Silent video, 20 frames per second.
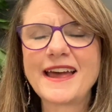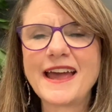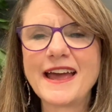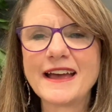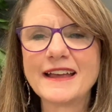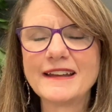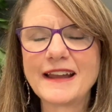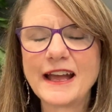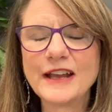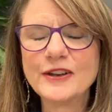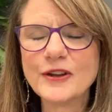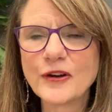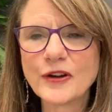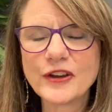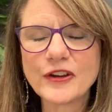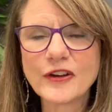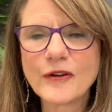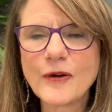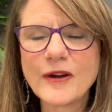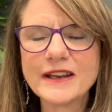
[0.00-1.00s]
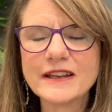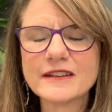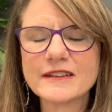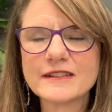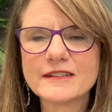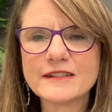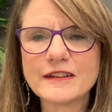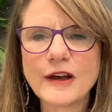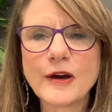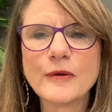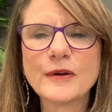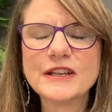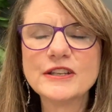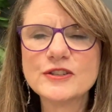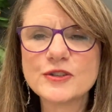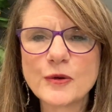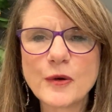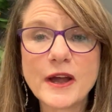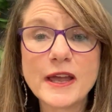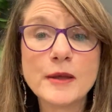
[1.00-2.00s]
and I know you're going to so
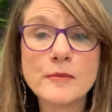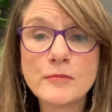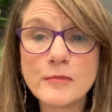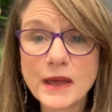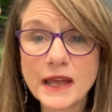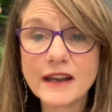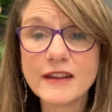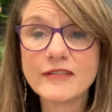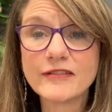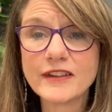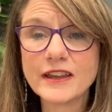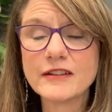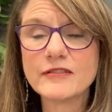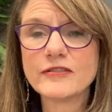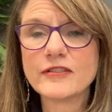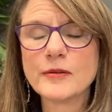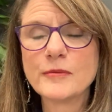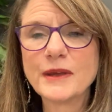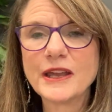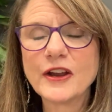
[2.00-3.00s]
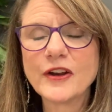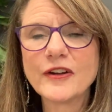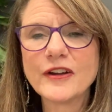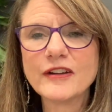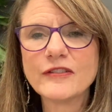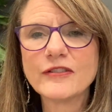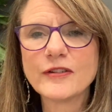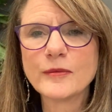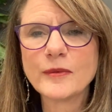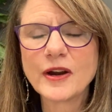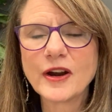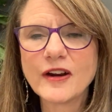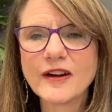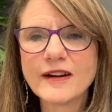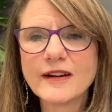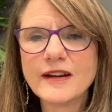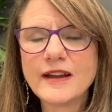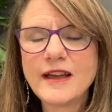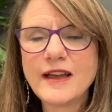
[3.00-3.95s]
enjoy and benefit from hearing from her.